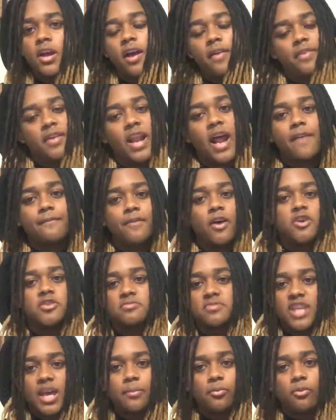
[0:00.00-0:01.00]
Then I felt
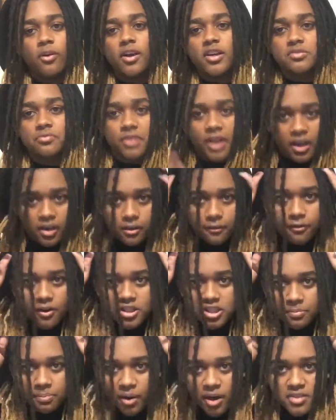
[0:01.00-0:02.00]
some type of way because when I
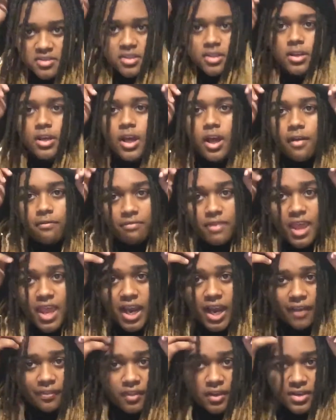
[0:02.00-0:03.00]
confront the person, they
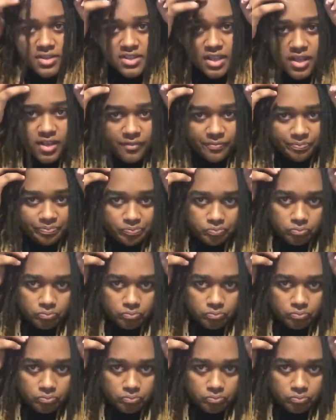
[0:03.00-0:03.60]
ain't got nothing to say.